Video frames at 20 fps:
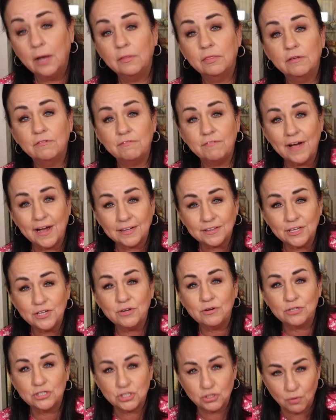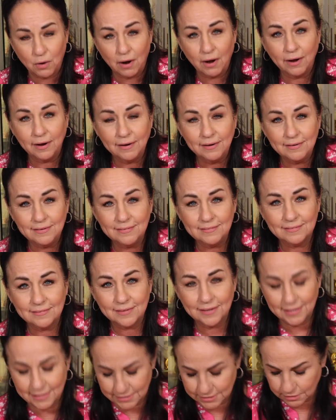The fact that you're trying
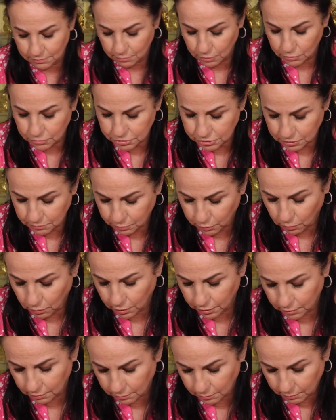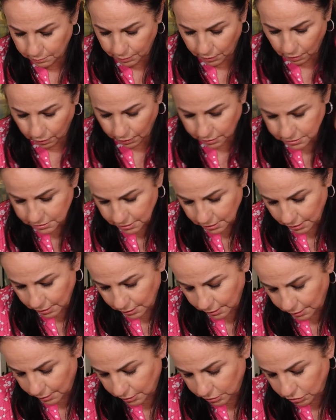is the most important part.
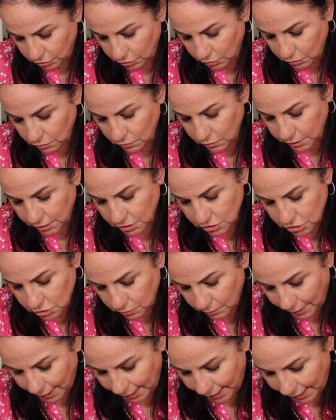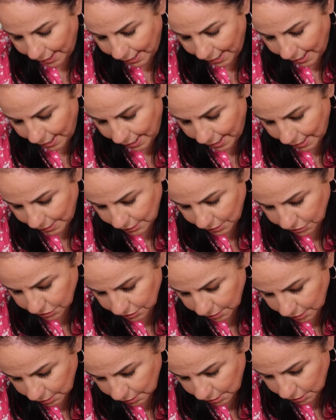You can do
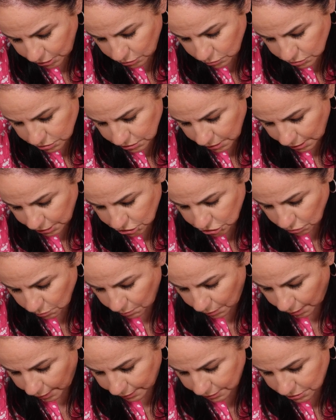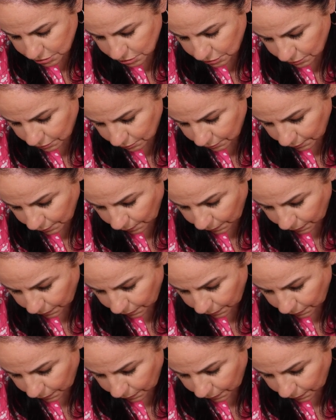anything you set your mind to.